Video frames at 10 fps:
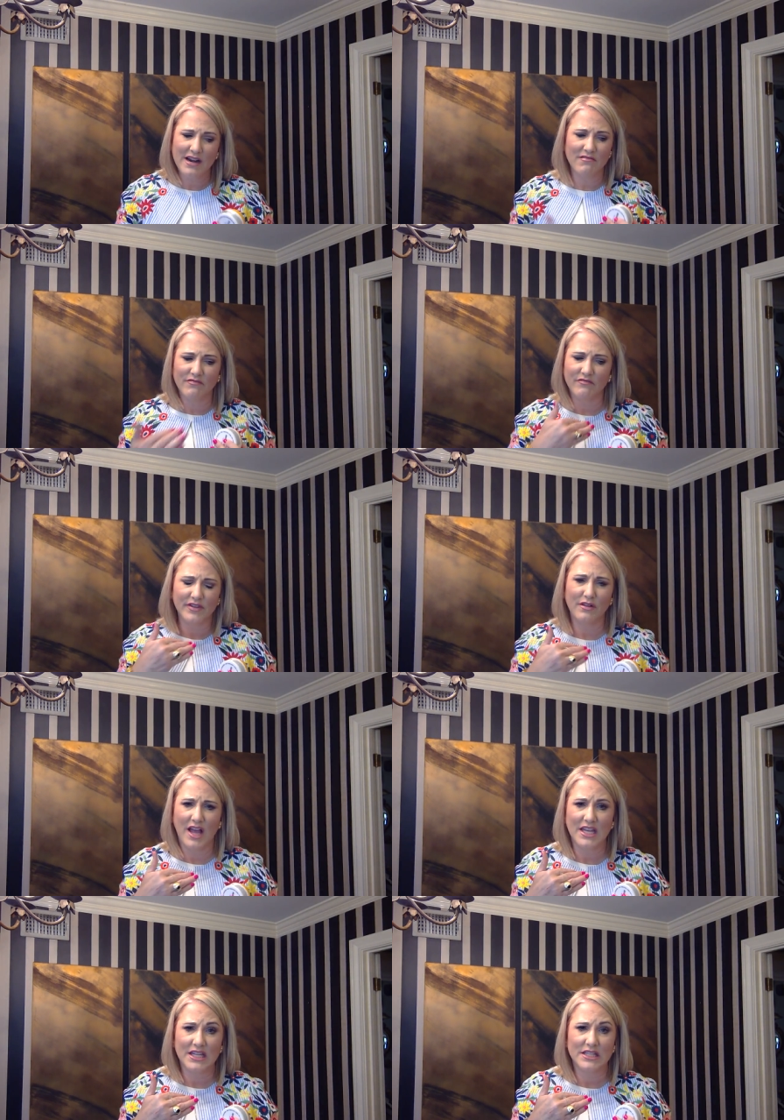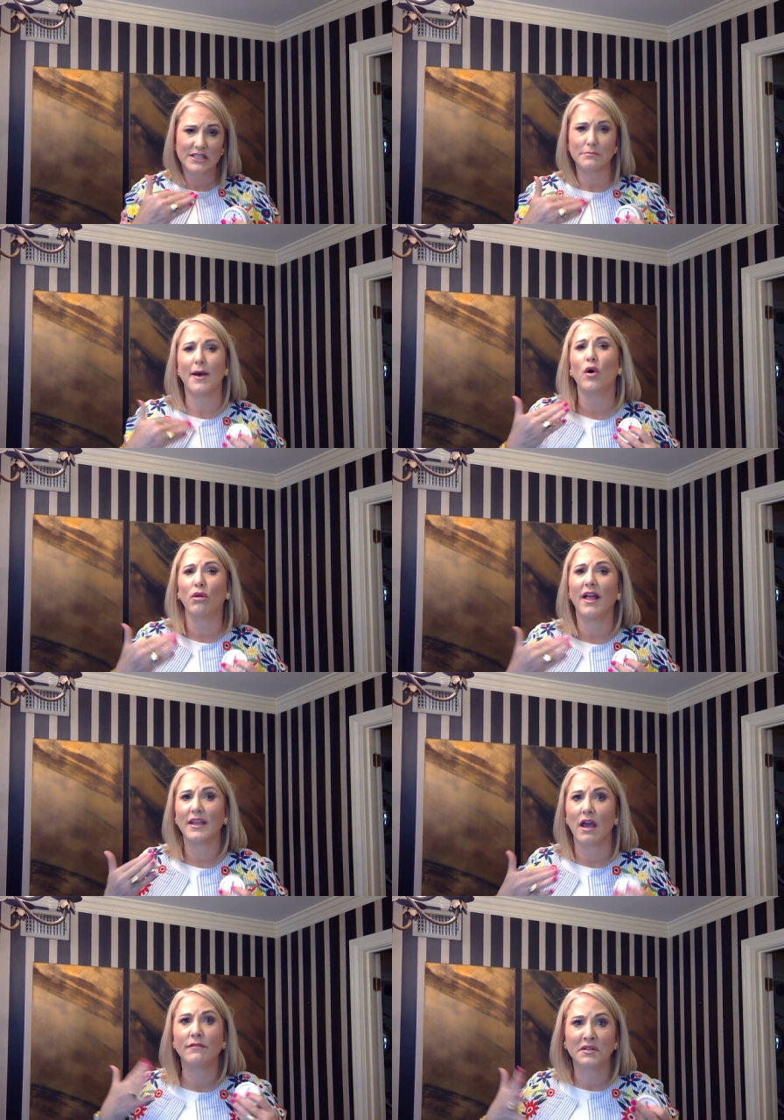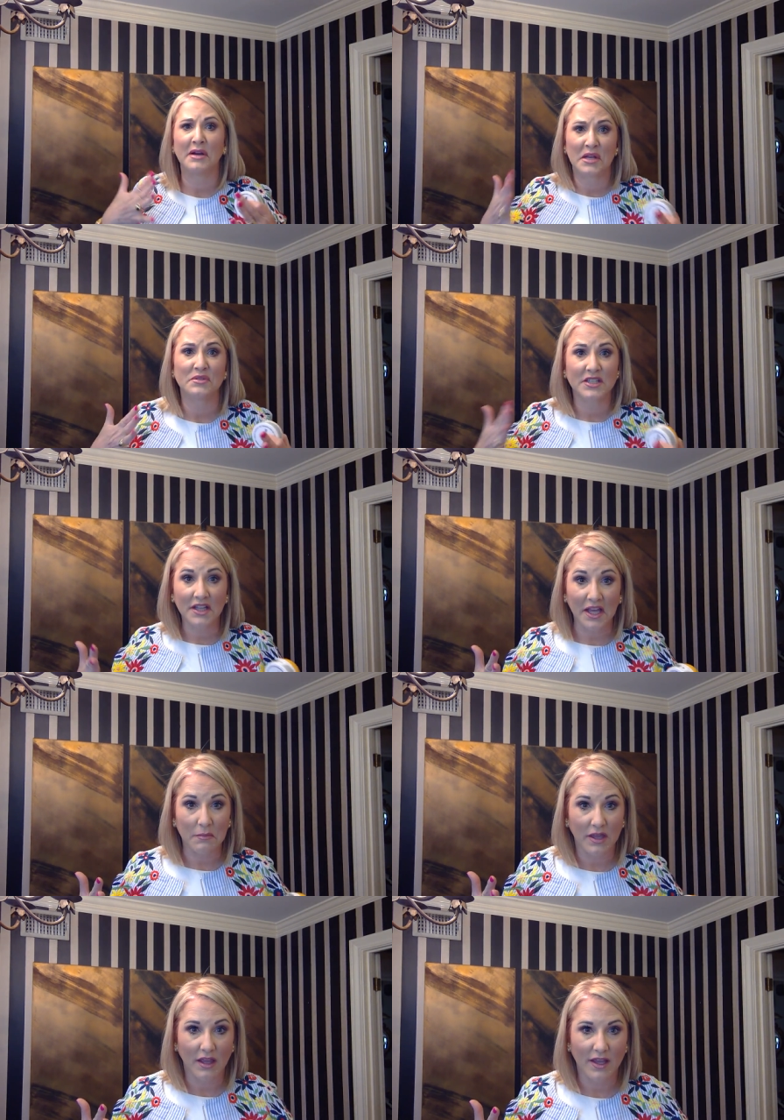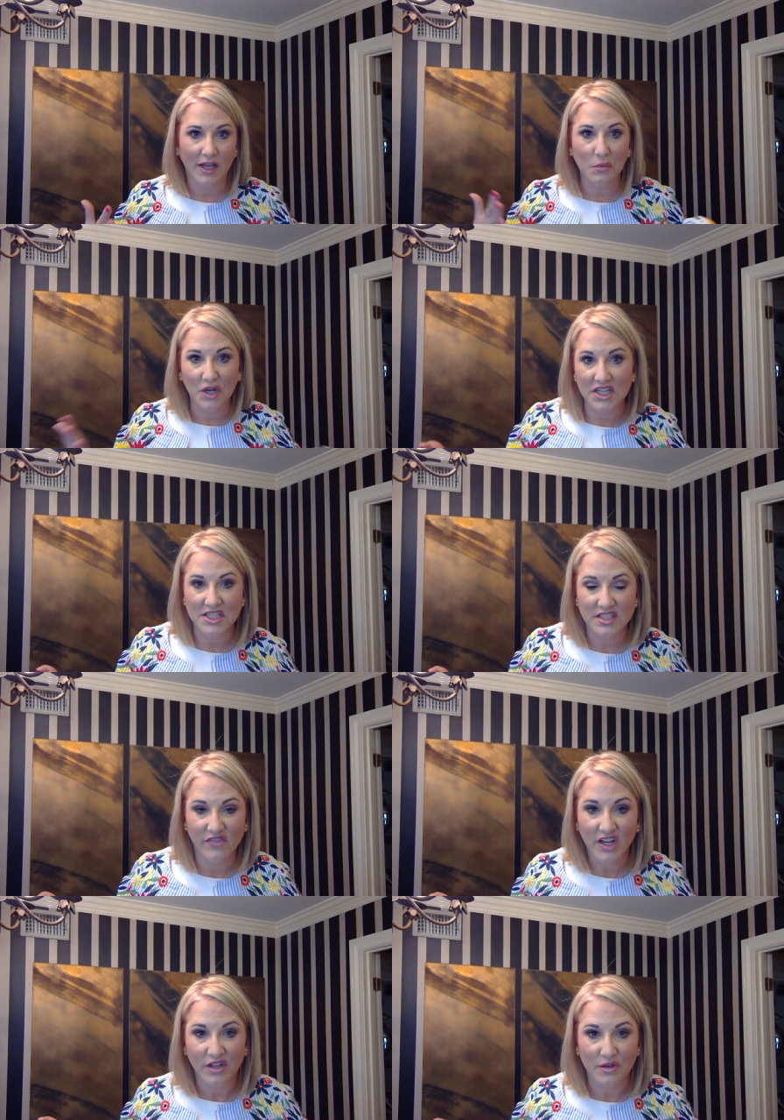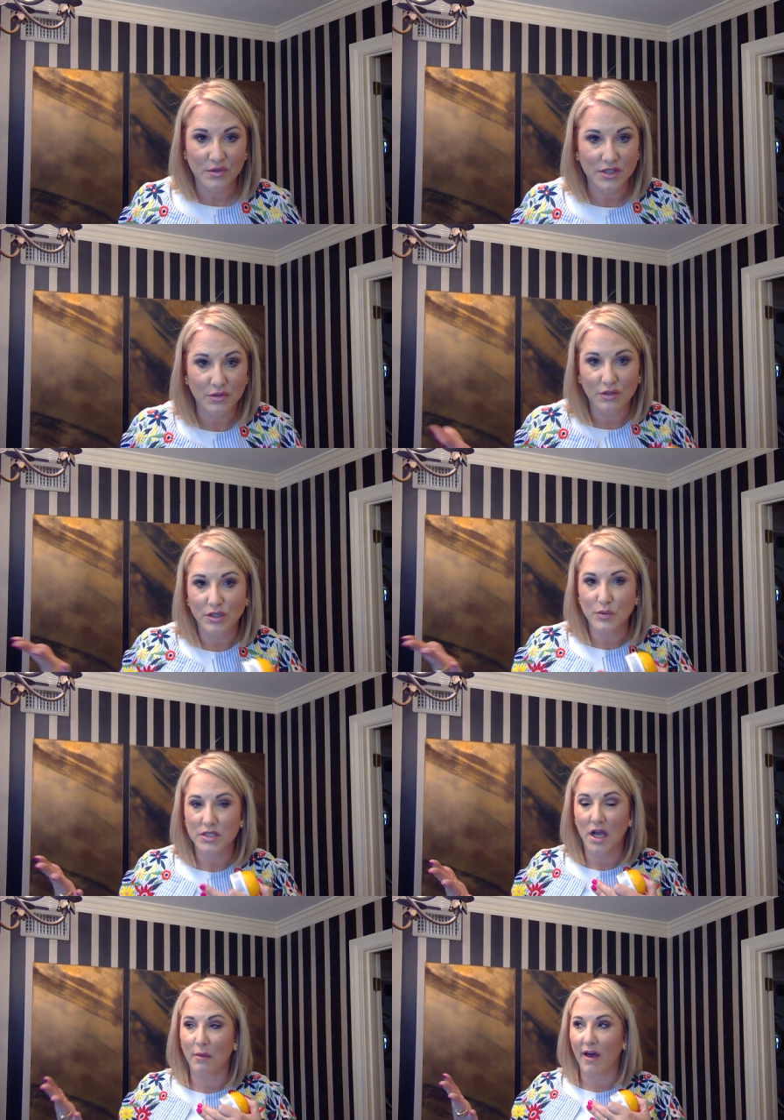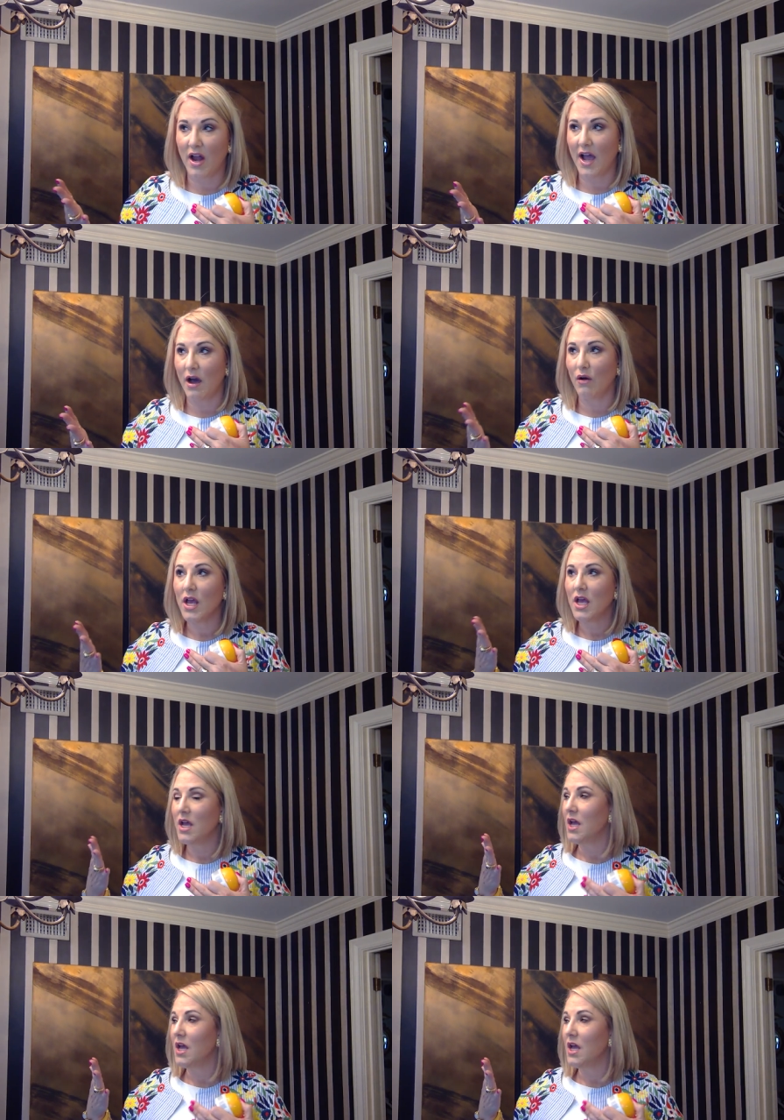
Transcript: I don't feel like it smelled like everybody was claiming. Like, I'd watch these videos, and girls would talk about how,